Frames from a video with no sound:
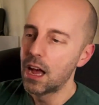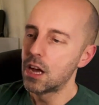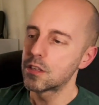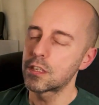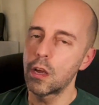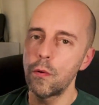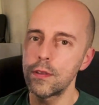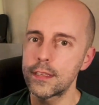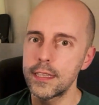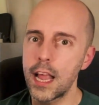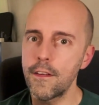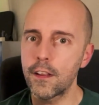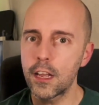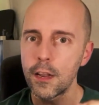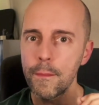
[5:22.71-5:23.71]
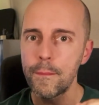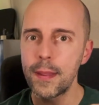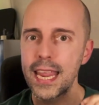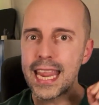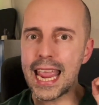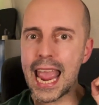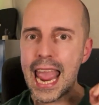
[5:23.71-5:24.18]
So it's never going to
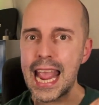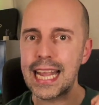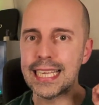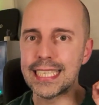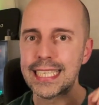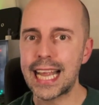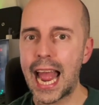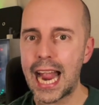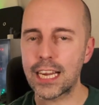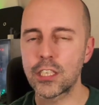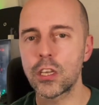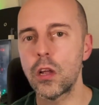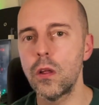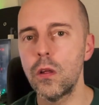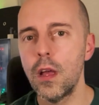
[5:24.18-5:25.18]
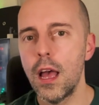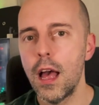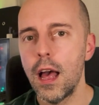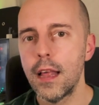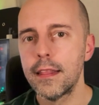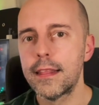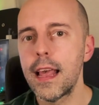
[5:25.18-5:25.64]
be exact. So
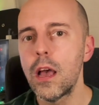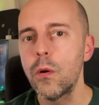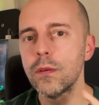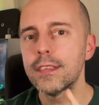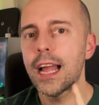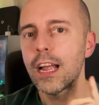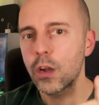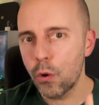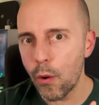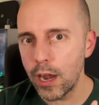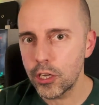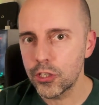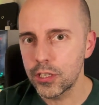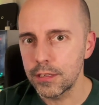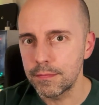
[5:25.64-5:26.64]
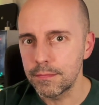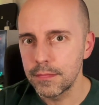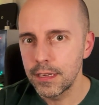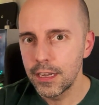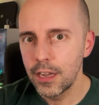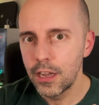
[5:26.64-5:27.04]
there was that question.